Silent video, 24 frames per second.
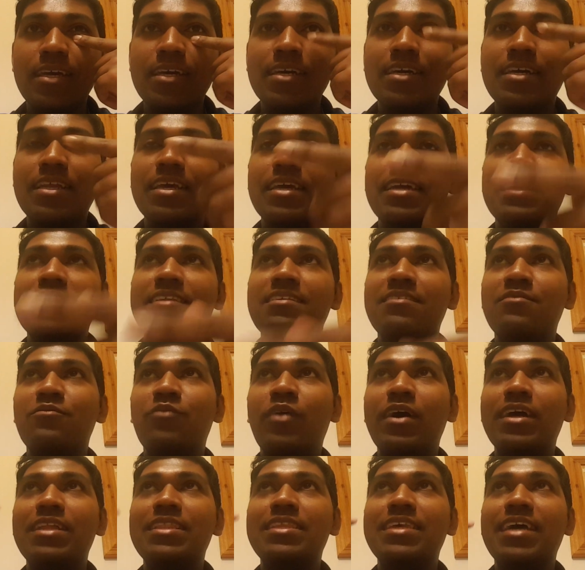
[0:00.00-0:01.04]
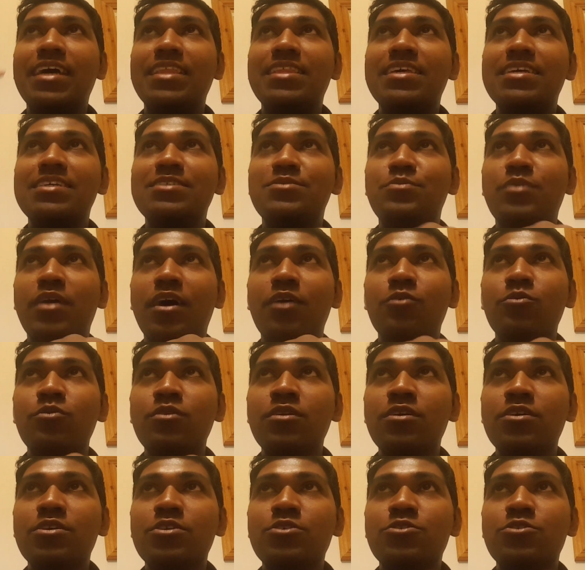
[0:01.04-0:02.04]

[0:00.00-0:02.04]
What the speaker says: green while the other is brown.